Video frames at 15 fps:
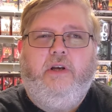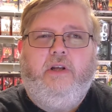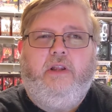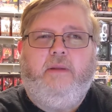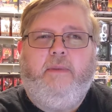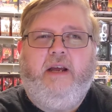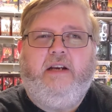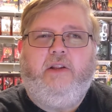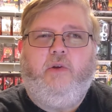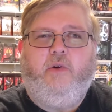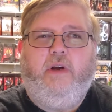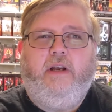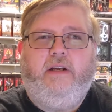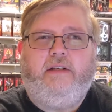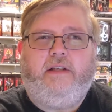The
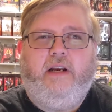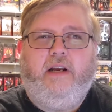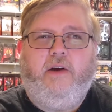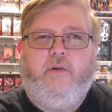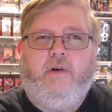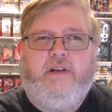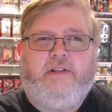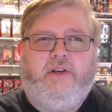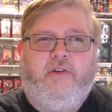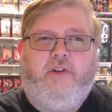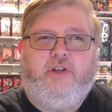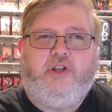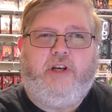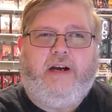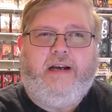Mandalorian is going to go rescue
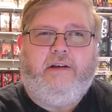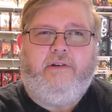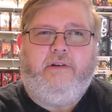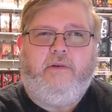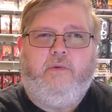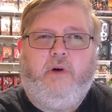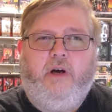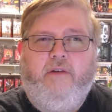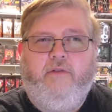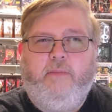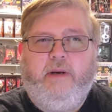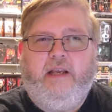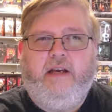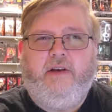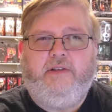the child, while
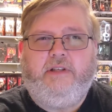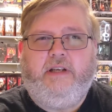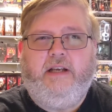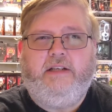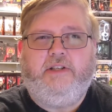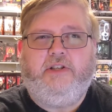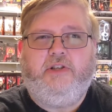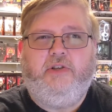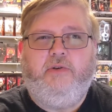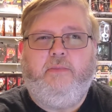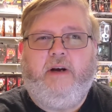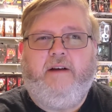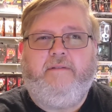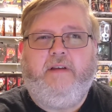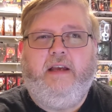everybody else gets to
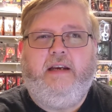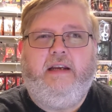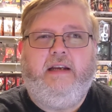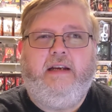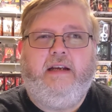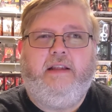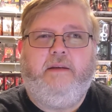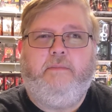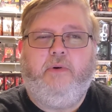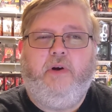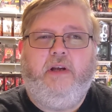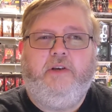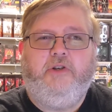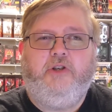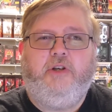Moff Gideon on the
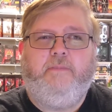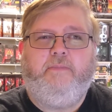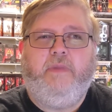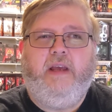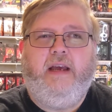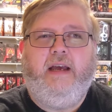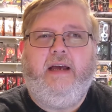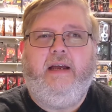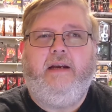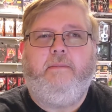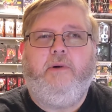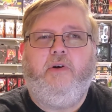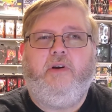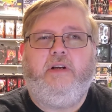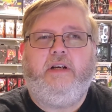bridge, and
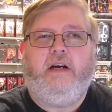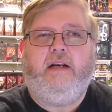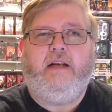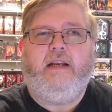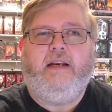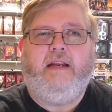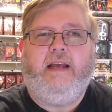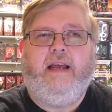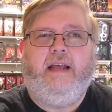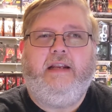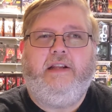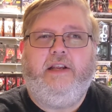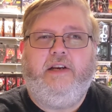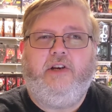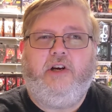bo-katan can
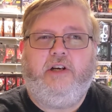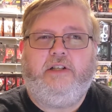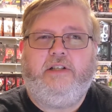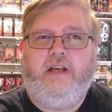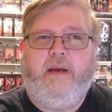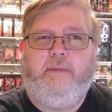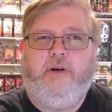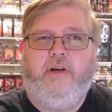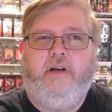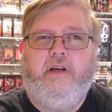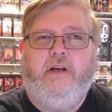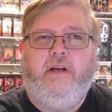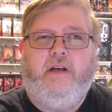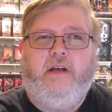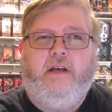get the Darksaber,
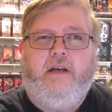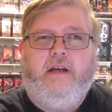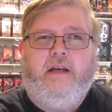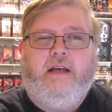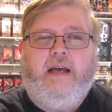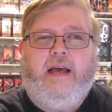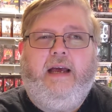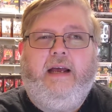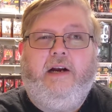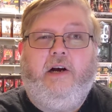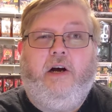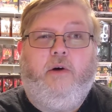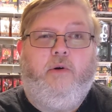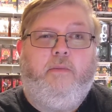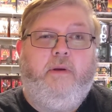and
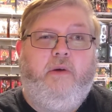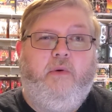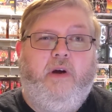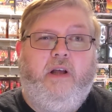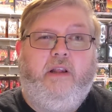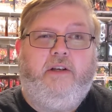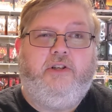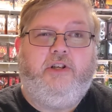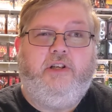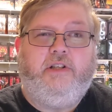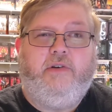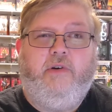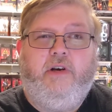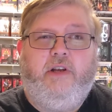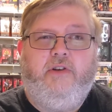all will be well, and she's
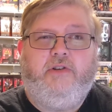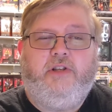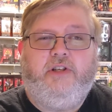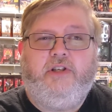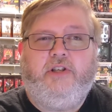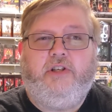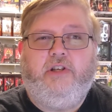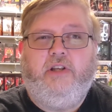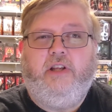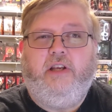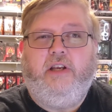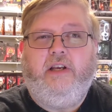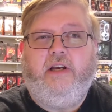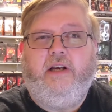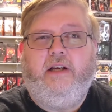going to use
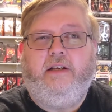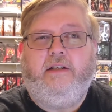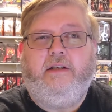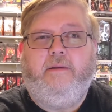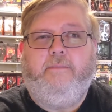the